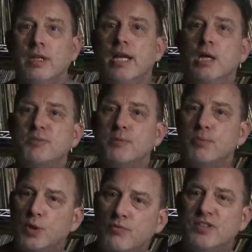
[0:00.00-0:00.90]
It helps
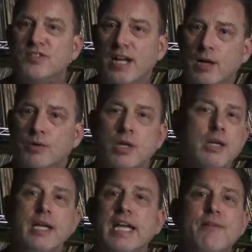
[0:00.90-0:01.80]
improve the sound.
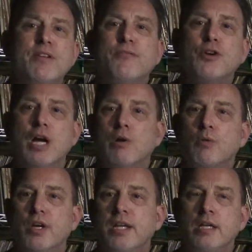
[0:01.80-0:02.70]
Even if you're not
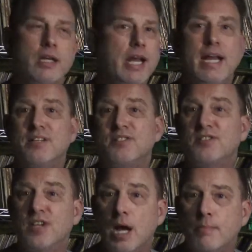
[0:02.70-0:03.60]
running a
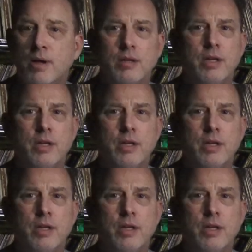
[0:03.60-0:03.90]
sub,